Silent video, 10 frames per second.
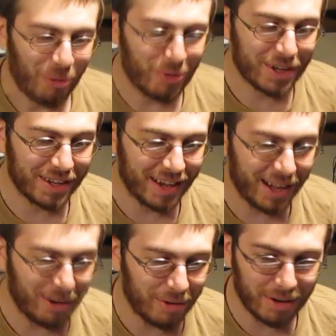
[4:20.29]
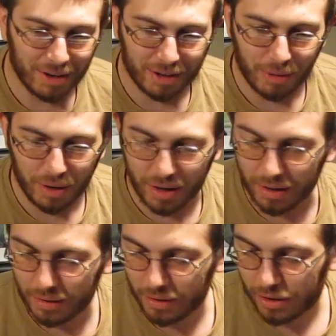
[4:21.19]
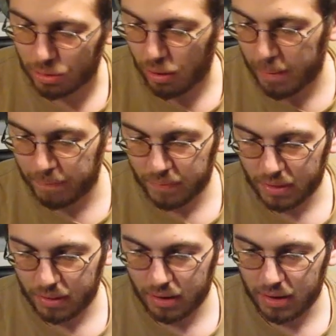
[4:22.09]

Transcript: we can now uh, go ahead and, and, drop the